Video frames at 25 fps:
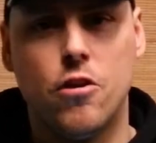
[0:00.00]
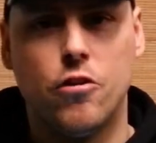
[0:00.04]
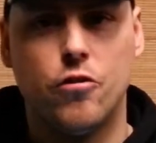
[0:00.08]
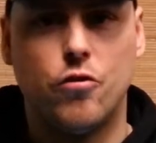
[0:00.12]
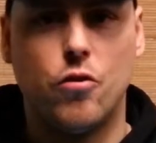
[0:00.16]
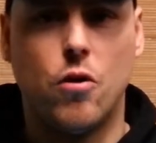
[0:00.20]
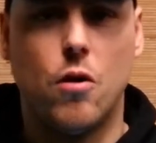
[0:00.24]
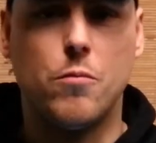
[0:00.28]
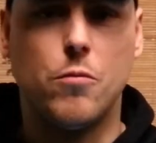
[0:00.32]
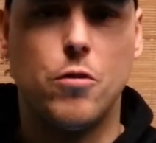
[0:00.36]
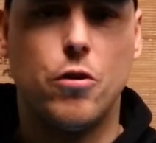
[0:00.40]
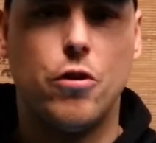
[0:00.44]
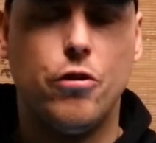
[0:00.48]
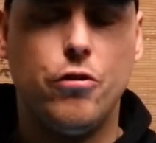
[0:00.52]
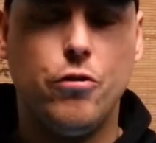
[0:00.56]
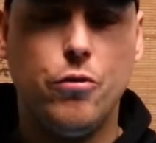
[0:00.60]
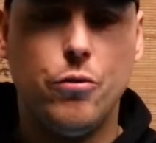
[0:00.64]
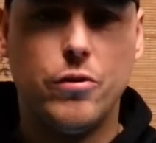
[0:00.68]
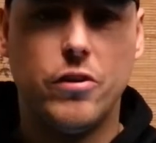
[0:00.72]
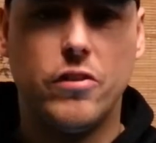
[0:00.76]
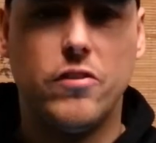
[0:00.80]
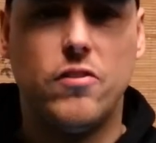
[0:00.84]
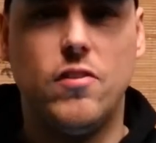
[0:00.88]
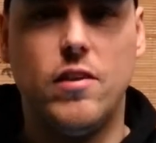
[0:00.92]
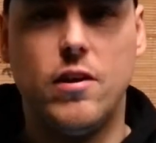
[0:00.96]
So I'm going to
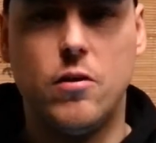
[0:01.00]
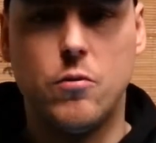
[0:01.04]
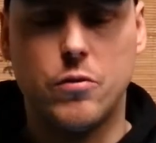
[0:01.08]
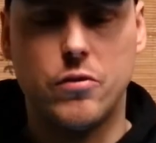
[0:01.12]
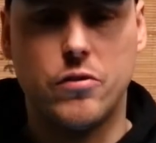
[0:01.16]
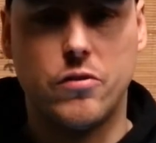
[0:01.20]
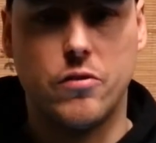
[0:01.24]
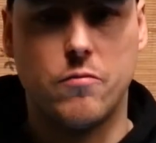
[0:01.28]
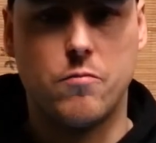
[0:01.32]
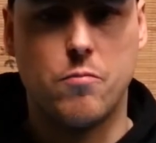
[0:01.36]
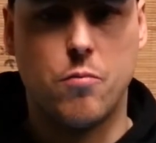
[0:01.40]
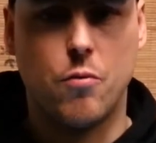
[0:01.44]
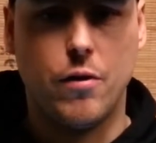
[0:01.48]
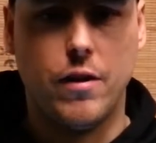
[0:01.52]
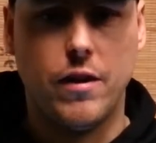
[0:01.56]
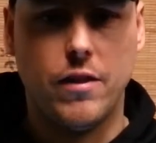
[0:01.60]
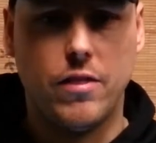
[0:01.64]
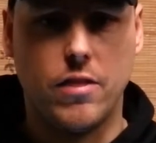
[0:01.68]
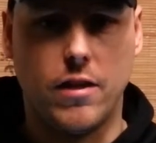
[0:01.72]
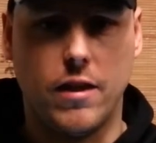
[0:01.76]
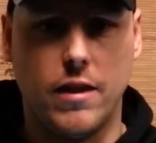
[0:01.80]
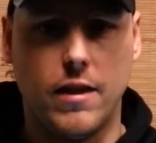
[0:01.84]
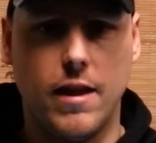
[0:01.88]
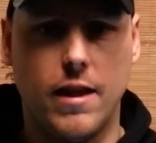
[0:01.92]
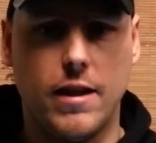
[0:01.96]
do the sequence of
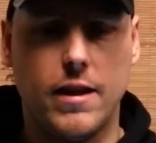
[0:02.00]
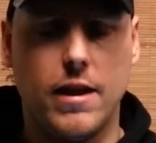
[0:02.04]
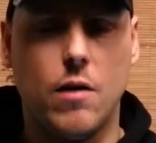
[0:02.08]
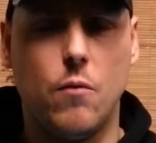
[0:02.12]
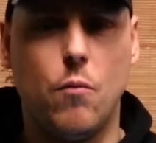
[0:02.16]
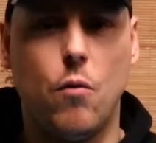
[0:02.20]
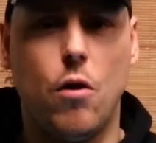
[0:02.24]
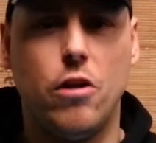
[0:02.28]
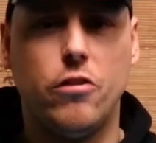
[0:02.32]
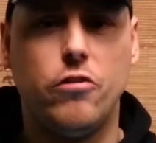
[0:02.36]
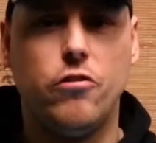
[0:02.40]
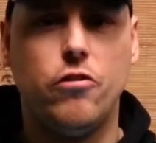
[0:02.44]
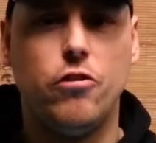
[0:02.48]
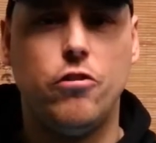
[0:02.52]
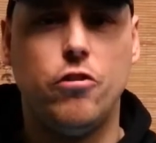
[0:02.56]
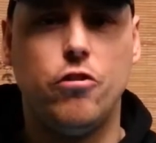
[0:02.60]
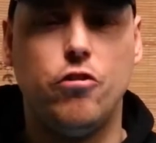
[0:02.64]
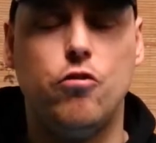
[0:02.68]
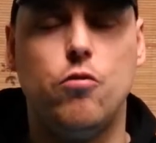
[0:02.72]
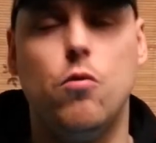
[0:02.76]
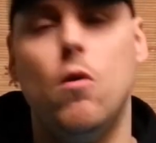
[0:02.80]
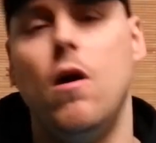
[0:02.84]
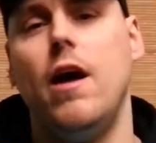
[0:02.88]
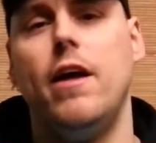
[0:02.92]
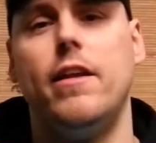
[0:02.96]
breathing, and I want you to
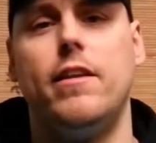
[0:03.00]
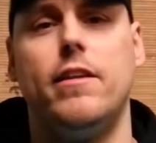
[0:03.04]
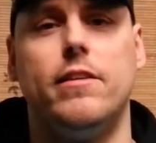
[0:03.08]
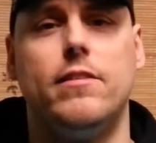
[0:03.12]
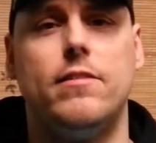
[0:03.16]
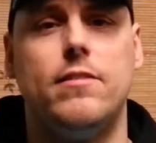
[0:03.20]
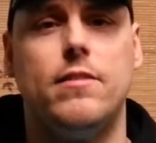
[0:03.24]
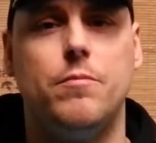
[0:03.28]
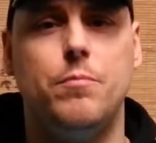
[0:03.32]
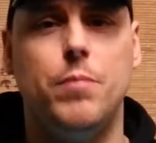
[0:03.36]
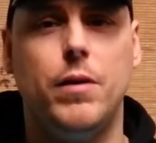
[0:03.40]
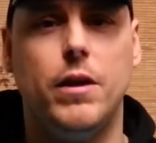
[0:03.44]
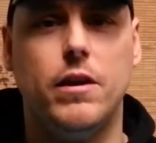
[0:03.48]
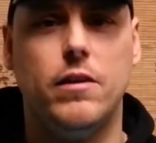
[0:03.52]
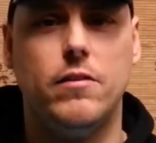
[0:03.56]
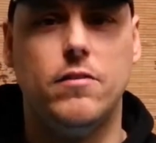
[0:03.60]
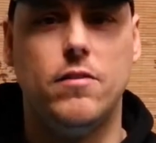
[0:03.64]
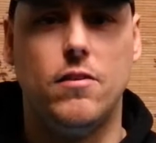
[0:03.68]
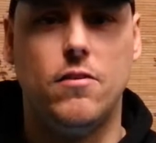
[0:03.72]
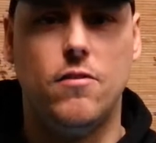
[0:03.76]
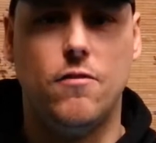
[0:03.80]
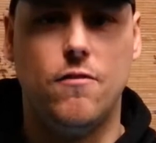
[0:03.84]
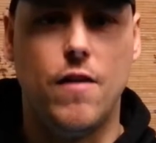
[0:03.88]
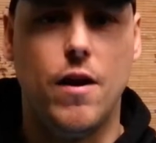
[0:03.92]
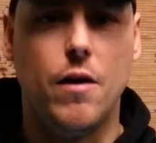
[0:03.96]
try this because
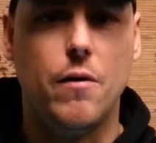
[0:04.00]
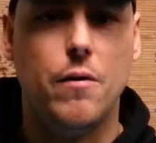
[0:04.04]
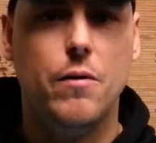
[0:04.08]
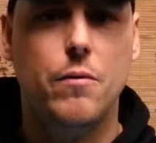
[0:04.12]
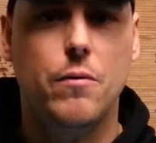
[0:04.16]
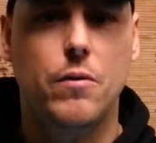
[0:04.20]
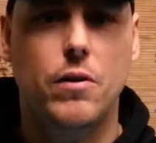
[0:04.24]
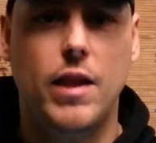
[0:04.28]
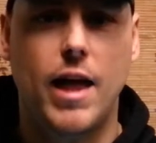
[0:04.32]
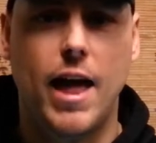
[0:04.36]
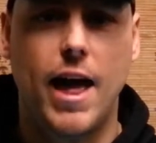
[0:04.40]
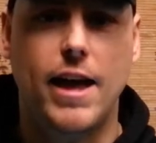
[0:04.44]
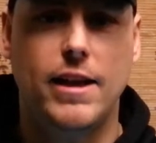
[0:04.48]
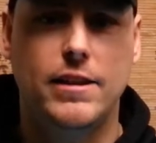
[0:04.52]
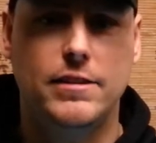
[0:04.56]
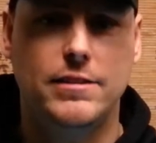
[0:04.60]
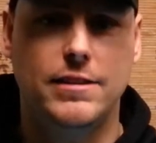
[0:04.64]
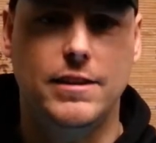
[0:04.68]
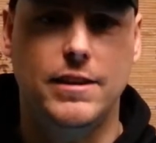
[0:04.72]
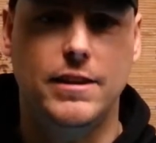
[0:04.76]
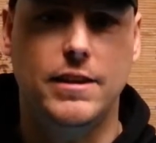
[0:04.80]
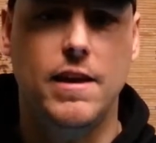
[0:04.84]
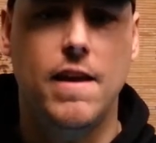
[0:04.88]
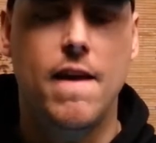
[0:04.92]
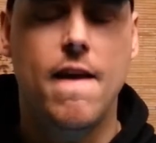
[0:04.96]
it's very
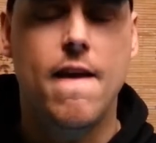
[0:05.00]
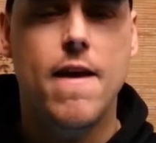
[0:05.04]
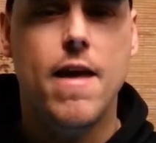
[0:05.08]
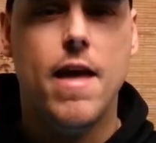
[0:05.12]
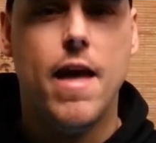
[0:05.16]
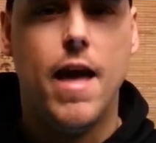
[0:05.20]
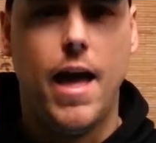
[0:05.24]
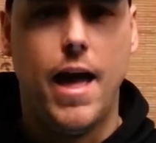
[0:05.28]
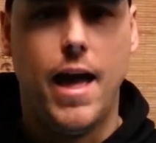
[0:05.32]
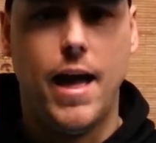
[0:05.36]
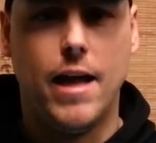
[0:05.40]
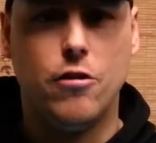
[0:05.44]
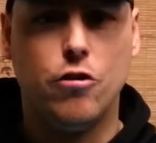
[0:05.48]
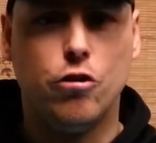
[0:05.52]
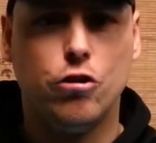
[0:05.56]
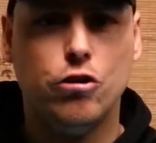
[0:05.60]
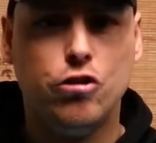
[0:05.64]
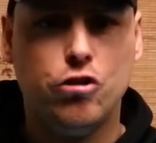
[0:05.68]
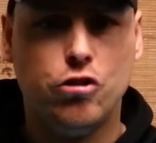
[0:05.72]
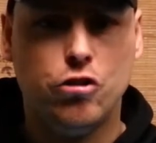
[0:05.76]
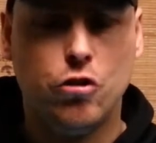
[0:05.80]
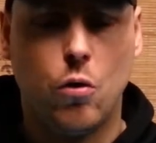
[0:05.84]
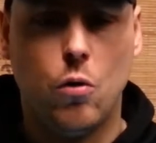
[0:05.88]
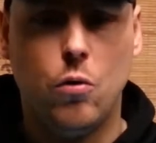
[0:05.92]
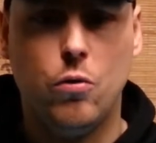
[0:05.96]
relaxing, and your
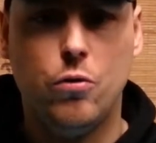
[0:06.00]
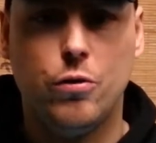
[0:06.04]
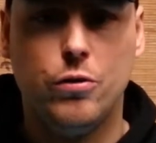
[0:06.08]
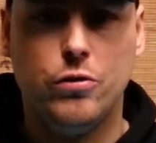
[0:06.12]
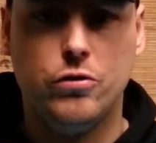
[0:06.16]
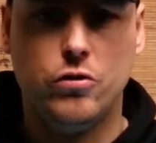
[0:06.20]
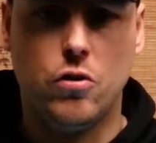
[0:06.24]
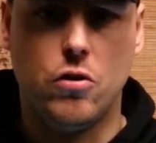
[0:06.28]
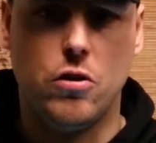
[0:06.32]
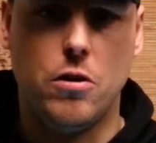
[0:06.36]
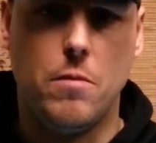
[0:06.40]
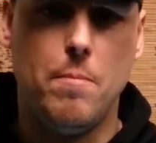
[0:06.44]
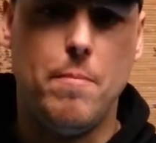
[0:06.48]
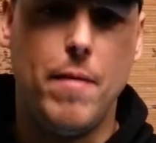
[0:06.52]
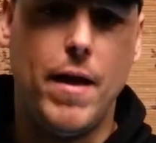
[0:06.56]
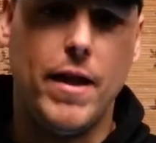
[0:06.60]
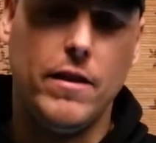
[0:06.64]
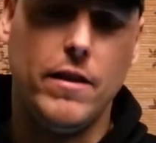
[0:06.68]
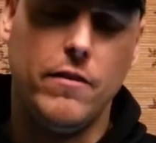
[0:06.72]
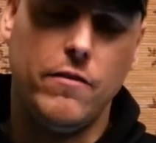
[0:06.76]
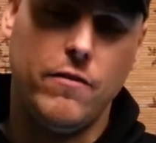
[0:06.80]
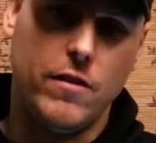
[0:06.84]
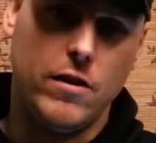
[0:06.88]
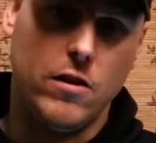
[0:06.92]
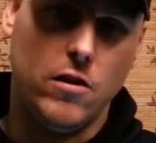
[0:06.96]
shoulder is going to
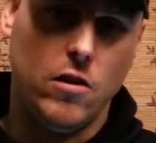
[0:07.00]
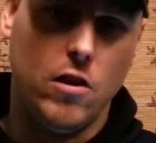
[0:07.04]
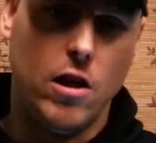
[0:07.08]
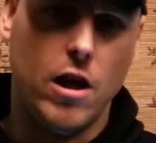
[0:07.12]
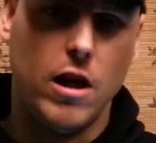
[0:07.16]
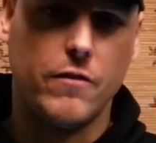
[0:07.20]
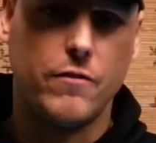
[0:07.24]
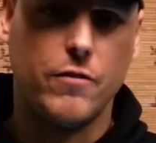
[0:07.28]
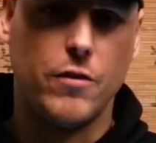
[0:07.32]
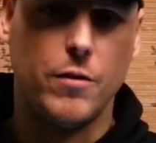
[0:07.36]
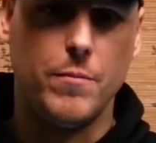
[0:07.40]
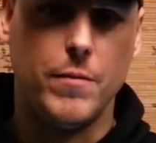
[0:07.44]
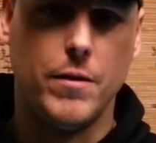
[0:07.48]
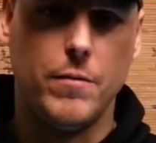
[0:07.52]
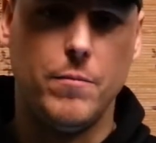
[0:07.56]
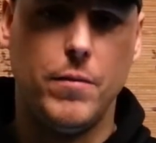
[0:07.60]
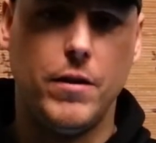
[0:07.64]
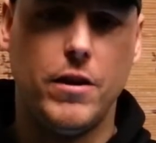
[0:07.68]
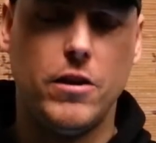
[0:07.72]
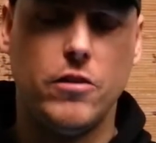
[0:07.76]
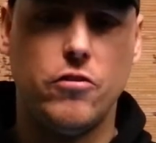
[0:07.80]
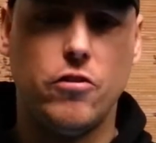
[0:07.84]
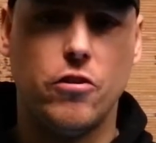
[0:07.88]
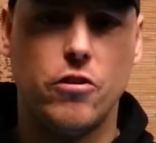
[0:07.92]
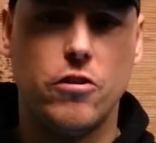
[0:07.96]
benefit a lot from it
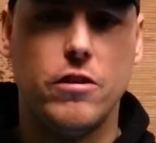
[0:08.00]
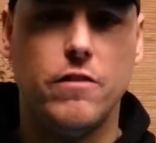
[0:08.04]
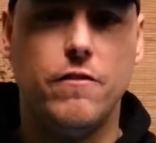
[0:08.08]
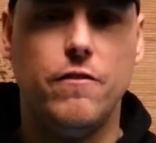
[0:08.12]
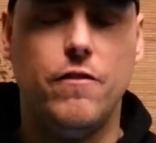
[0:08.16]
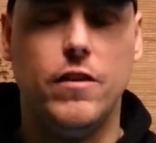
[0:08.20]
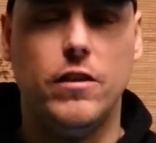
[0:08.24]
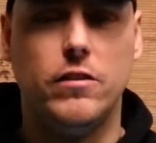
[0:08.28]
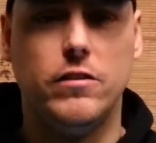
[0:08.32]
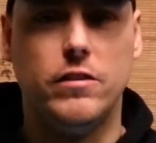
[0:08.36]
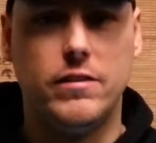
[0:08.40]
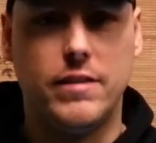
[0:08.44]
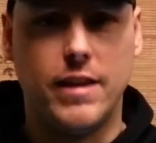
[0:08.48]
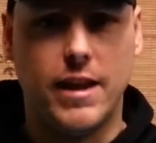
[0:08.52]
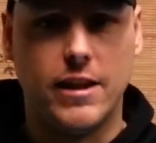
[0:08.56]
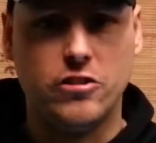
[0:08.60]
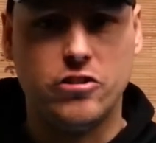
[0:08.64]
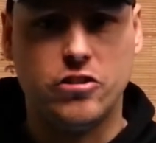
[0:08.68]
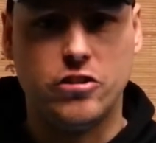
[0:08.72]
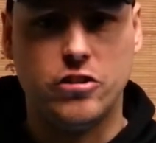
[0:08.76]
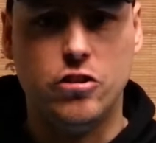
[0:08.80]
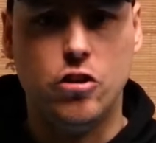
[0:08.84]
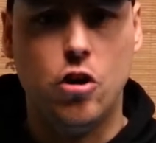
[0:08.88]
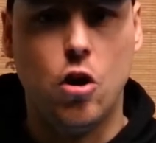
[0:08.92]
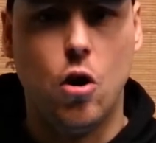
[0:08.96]
because you're going to feel the
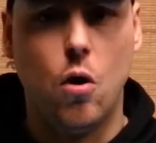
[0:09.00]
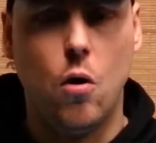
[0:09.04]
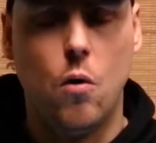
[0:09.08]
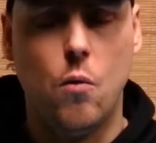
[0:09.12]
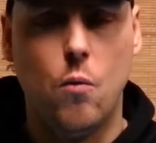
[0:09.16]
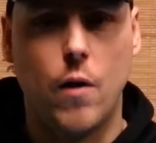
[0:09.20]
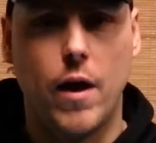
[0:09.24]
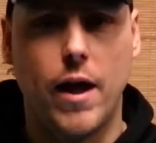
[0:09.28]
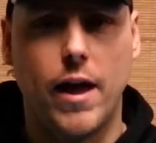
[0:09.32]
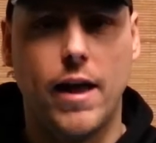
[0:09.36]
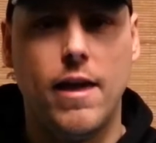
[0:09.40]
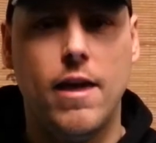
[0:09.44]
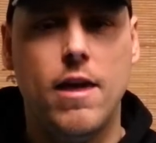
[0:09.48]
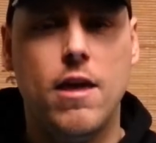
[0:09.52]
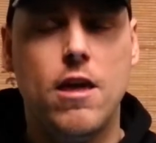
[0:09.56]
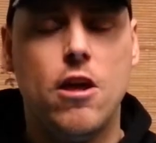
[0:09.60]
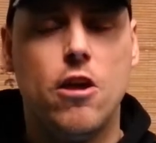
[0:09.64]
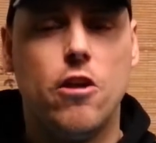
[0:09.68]
tension go away.